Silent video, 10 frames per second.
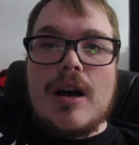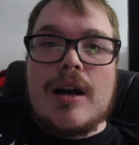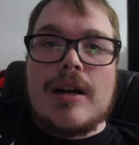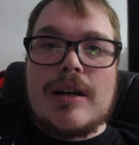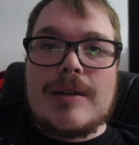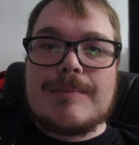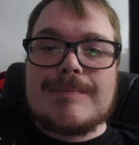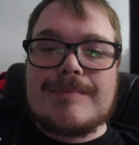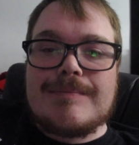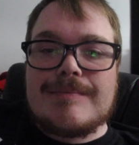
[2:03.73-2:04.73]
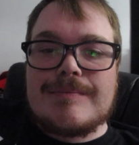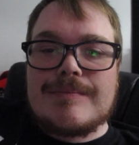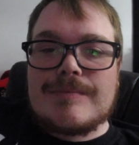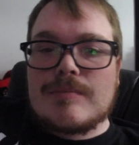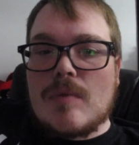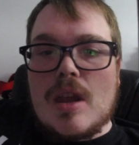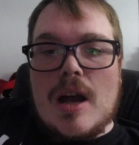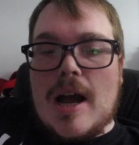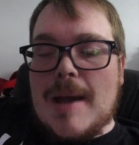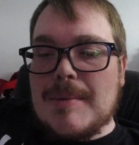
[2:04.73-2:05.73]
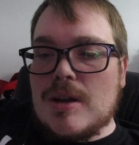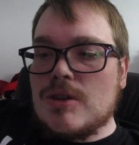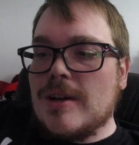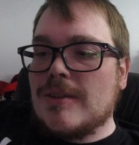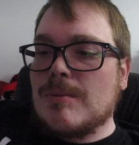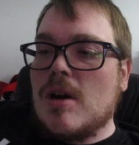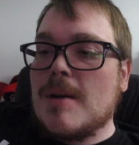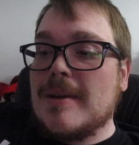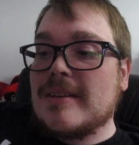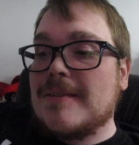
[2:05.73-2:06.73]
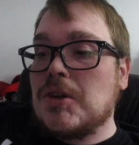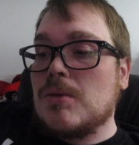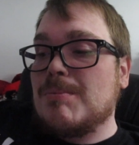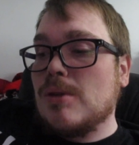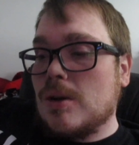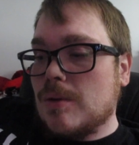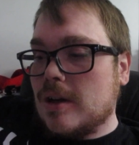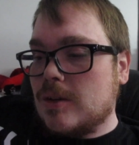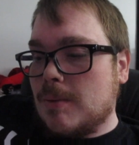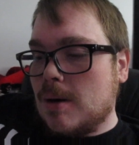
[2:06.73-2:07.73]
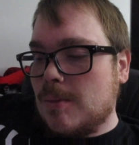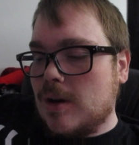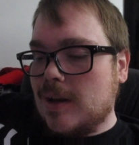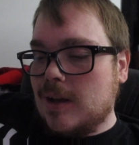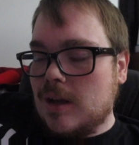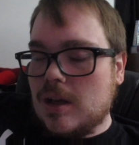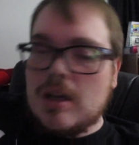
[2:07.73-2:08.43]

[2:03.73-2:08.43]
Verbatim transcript: um, I am gonna go drink some water because I have to do blood work tomorrow morning.